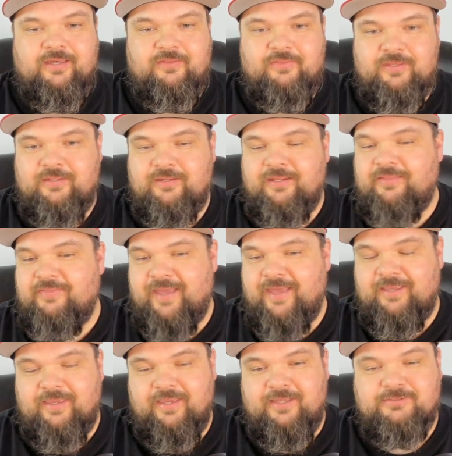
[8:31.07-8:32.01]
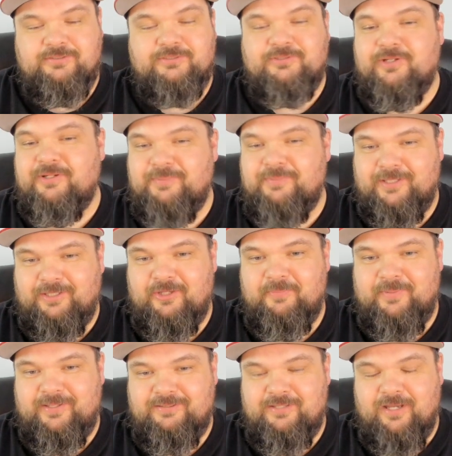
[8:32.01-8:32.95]
And then in that case, it's going to be a
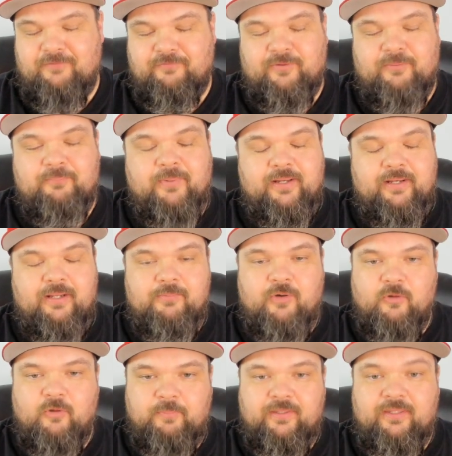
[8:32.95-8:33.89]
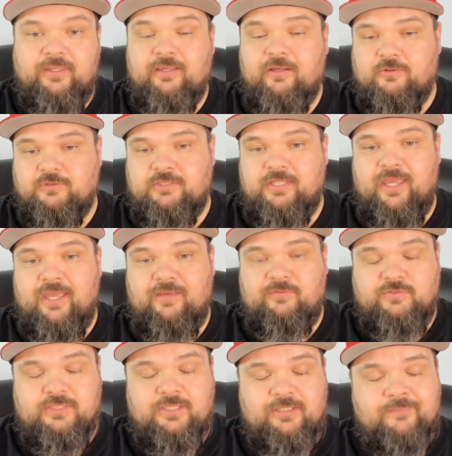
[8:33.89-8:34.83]
little bit tougher. But I'm hoping he goes to the
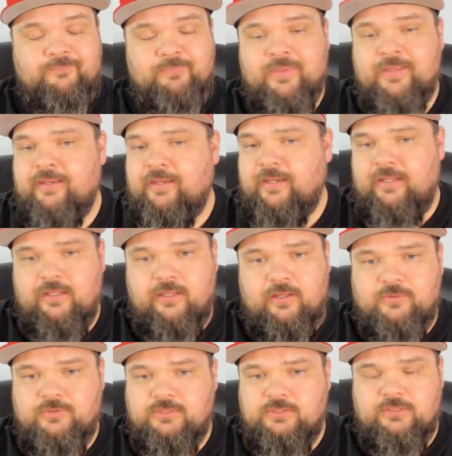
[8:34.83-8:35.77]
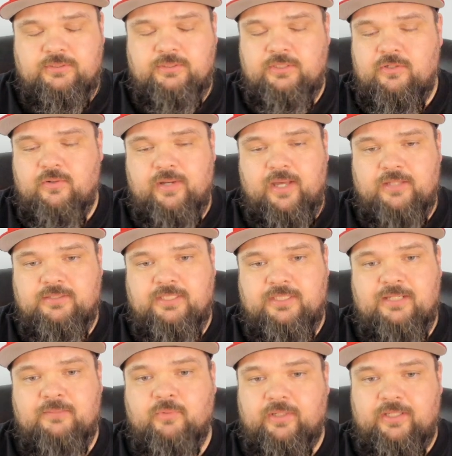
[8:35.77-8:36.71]
AFC and he goes to, a
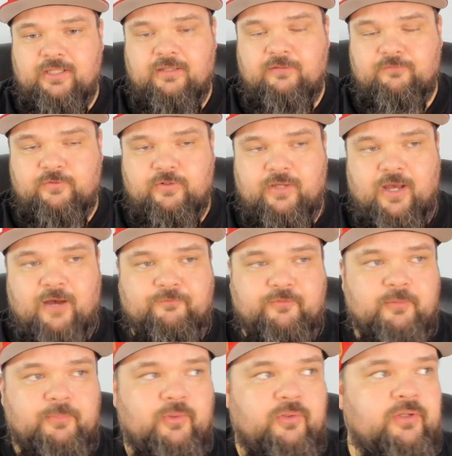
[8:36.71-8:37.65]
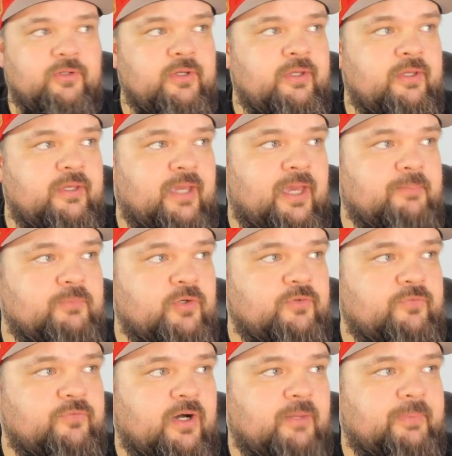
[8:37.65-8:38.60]
team where he can feel comfortable and
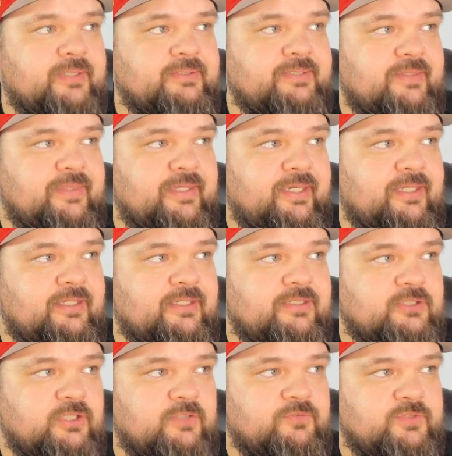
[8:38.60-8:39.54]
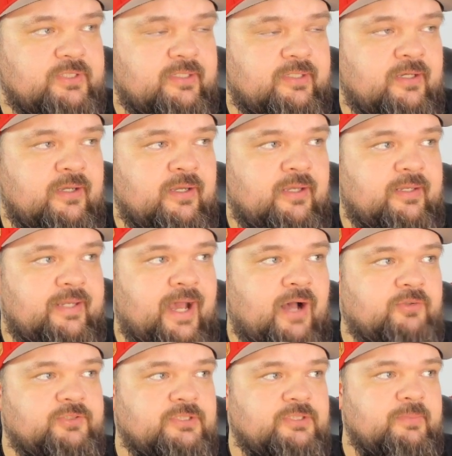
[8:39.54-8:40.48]
move on because I think he deserves it.
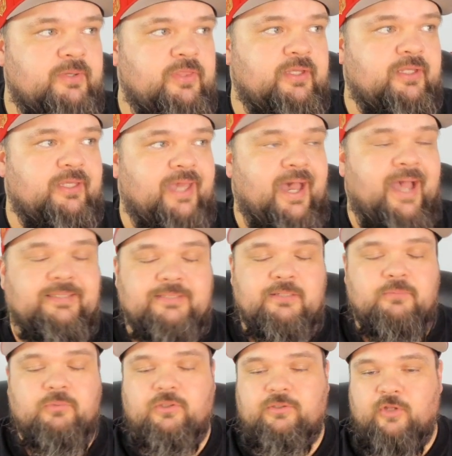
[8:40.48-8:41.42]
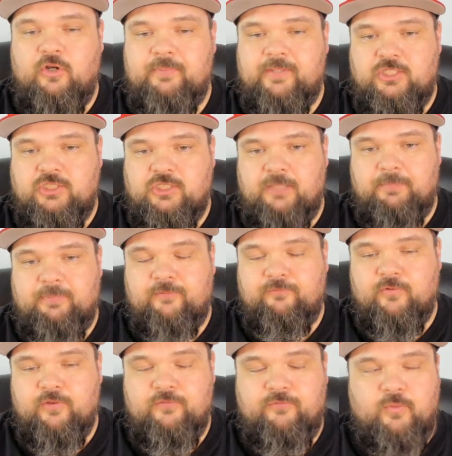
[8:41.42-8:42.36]
Now, some of the guys that were a little bit cheaper
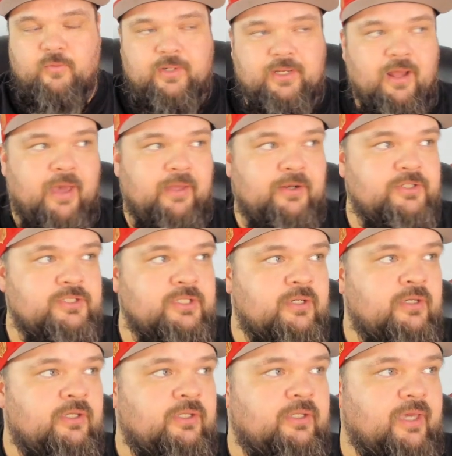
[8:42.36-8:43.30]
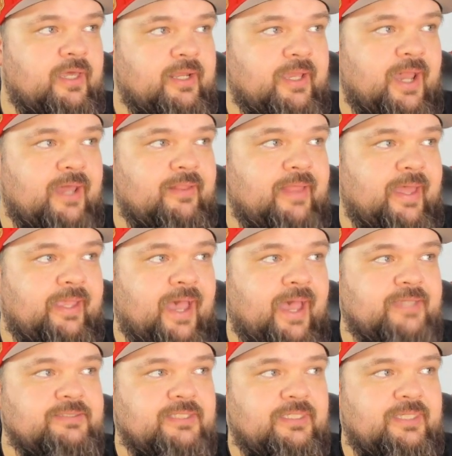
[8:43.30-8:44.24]
for the 49ers, you got a guy like
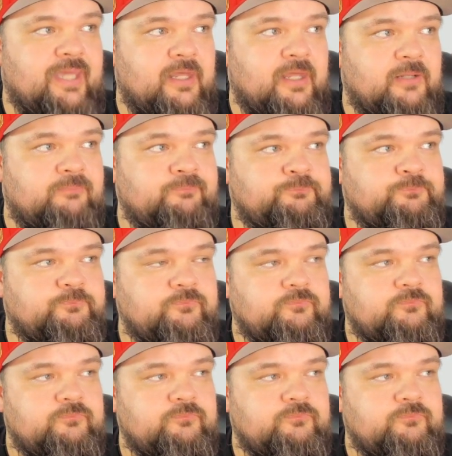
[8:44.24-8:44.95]
Isaac Yedem